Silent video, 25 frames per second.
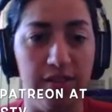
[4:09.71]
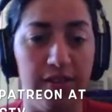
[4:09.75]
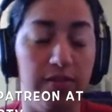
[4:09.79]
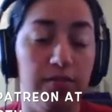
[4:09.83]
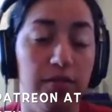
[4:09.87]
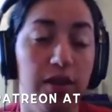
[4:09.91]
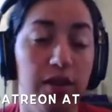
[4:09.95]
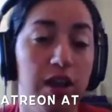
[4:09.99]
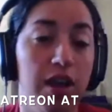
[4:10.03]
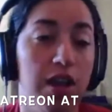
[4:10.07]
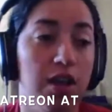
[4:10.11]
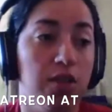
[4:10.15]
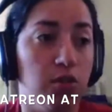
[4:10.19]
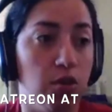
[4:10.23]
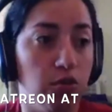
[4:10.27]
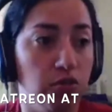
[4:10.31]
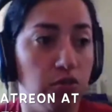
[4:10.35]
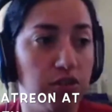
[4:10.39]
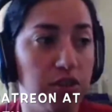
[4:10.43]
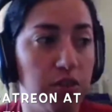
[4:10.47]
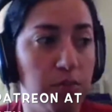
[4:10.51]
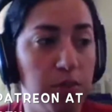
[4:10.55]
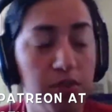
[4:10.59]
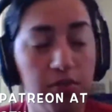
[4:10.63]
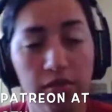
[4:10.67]
And
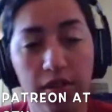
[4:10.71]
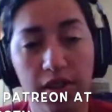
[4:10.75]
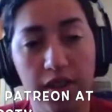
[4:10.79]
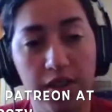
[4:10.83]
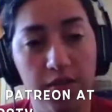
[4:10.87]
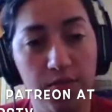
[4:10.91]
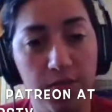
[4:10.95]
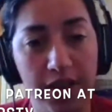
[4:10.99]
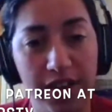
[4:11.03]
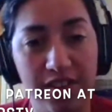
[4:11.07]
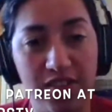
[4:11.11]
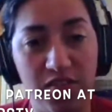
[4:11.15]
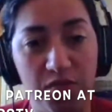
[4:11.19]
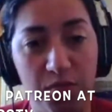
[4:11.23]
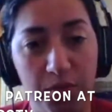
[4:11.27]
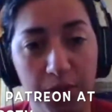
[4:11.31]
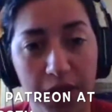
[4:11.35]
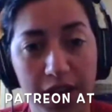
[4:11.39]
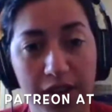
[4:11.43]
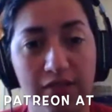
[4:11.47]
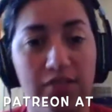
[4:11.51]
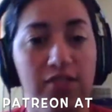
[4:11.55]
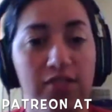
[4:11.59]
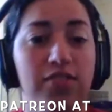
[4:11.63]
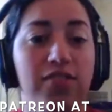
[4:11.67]
those can be really effective
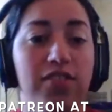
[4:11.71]
plays.